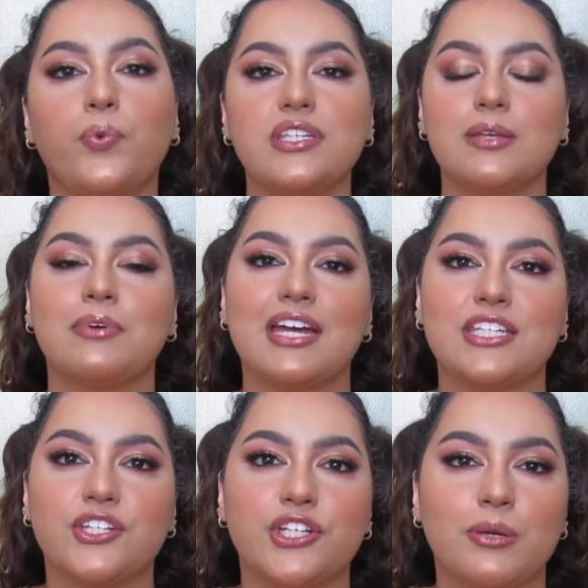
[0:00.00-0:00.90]
What's up guys,
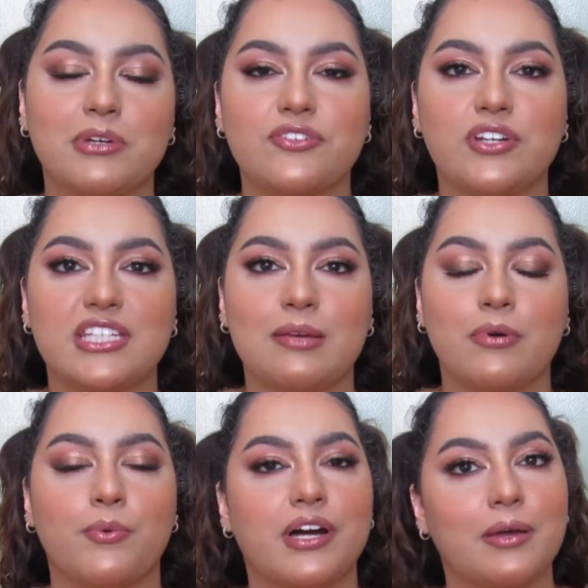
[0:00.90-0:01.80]
it's your new best friend
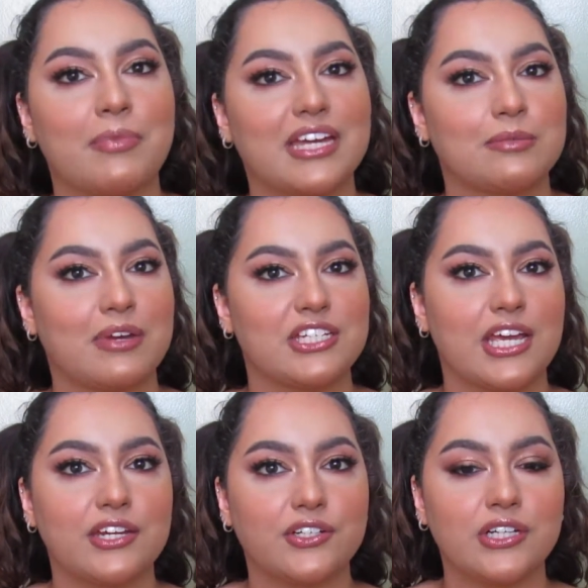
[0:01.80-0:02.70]
Ceiba. Welcome back to my
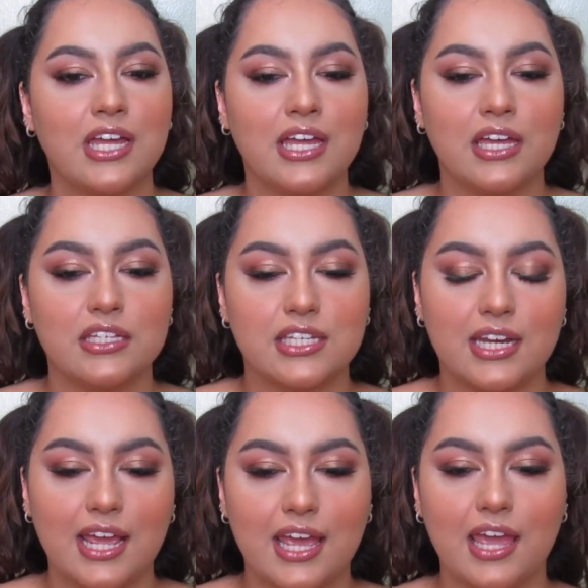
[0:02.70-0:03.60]
channel.
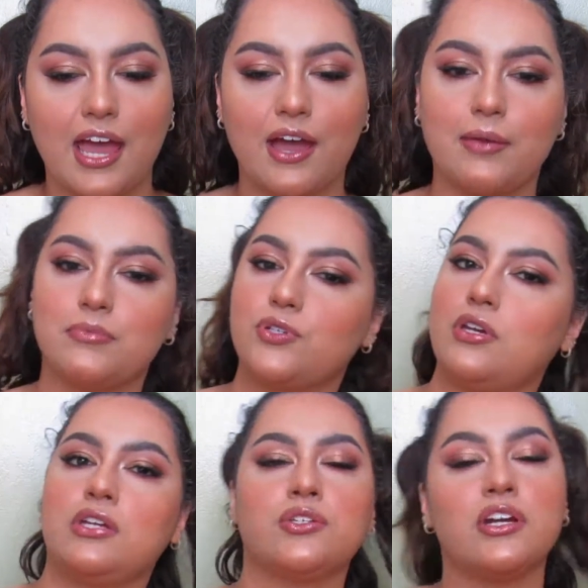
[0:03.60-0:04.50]
Today I'm
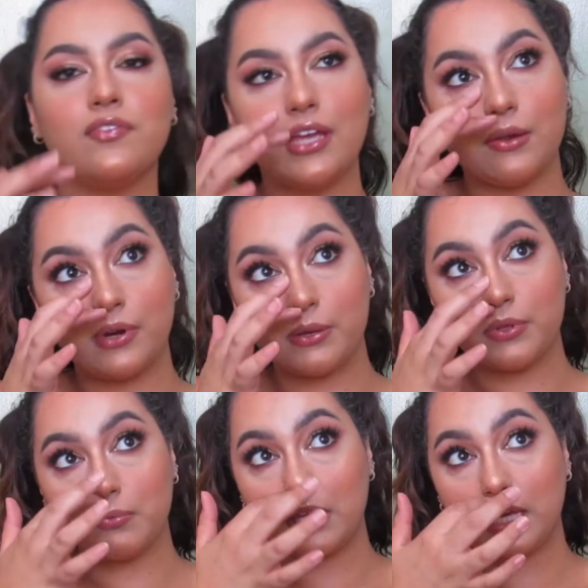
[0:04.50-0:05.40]
doing sort of a get ready
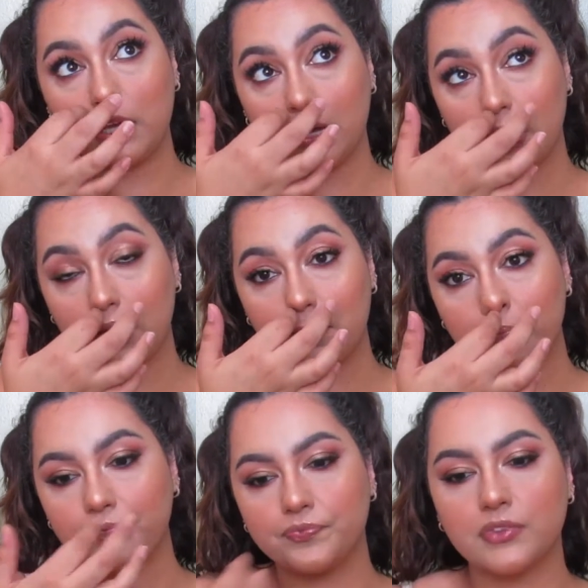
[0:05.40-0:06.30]
with me. I
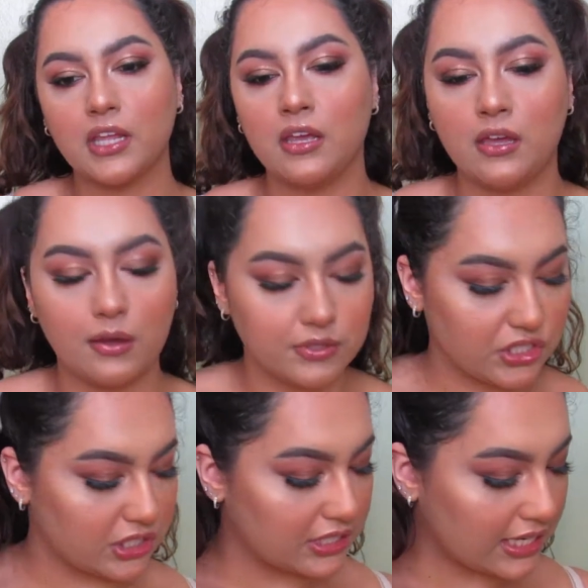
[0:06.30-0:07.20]
was
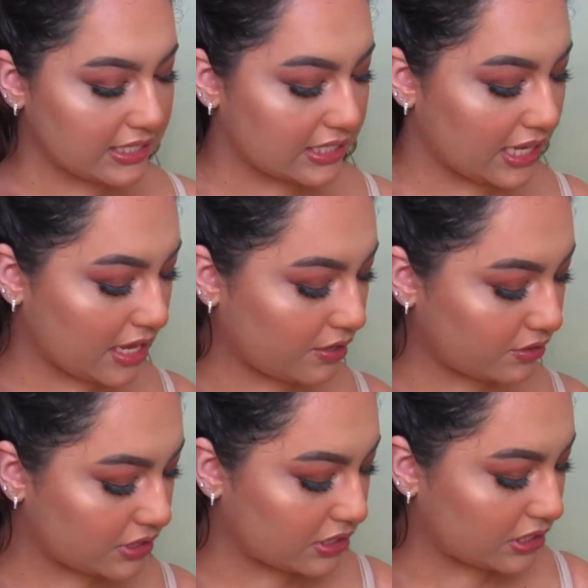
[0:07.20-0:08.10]
just testing
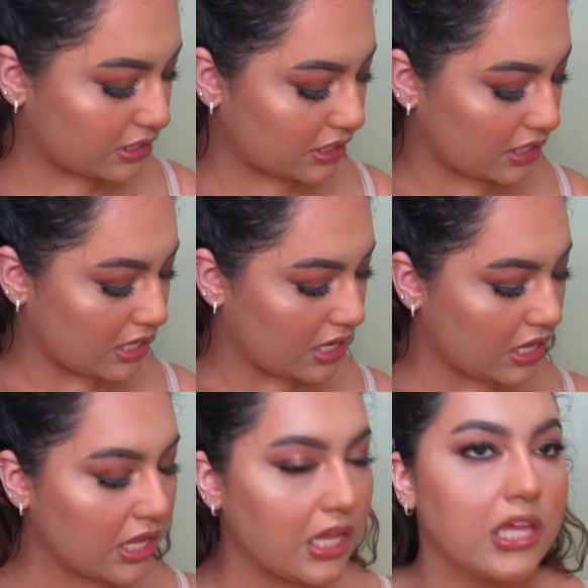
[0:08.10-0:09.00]
out
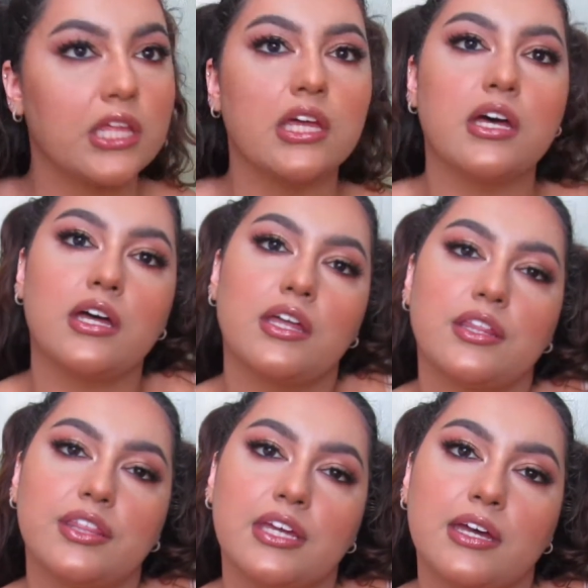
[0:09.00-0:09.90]

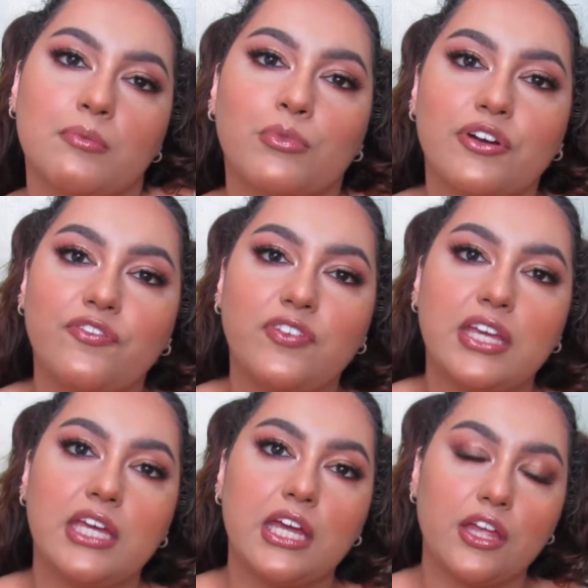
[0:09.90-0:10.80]
the
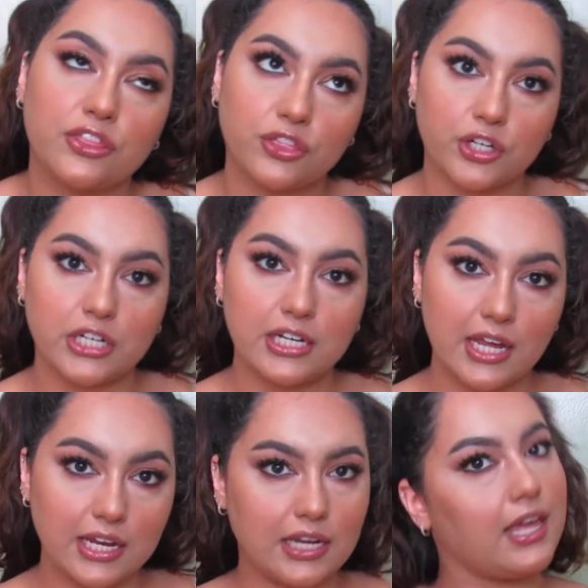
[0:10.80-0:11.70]
Morphe
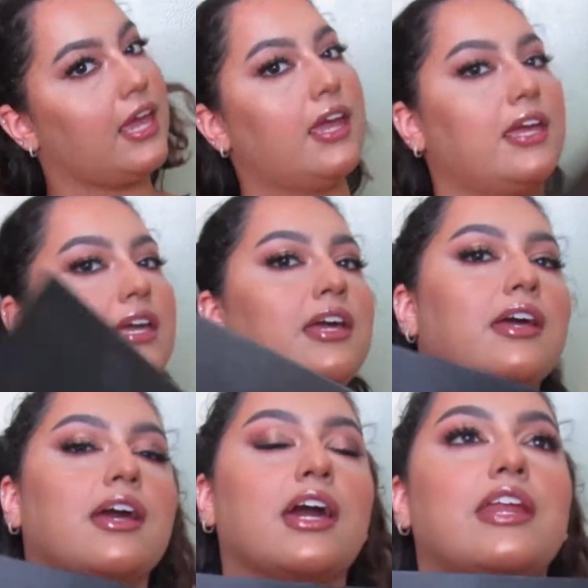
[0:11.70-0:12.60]
39A
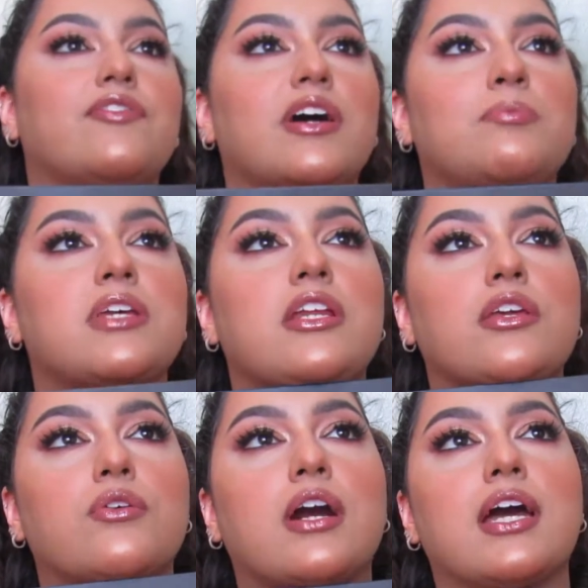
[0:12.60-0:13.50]
and kind of updating
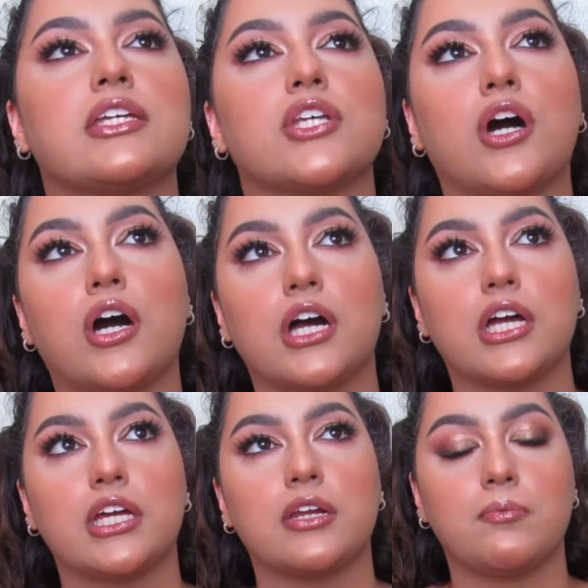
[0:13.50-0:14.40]
you guys
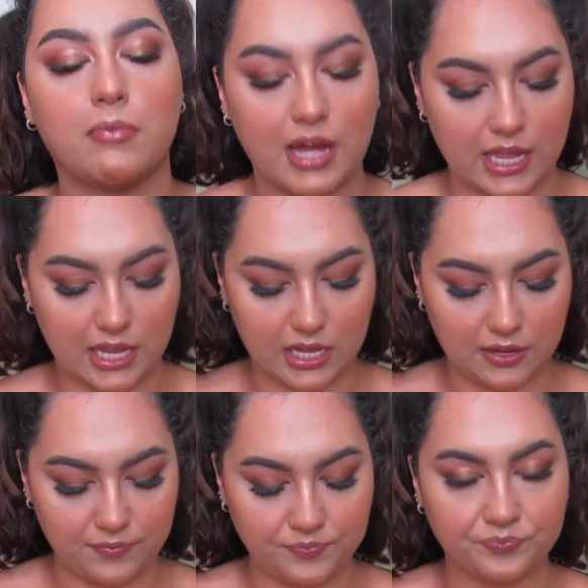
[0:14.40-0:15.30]
on my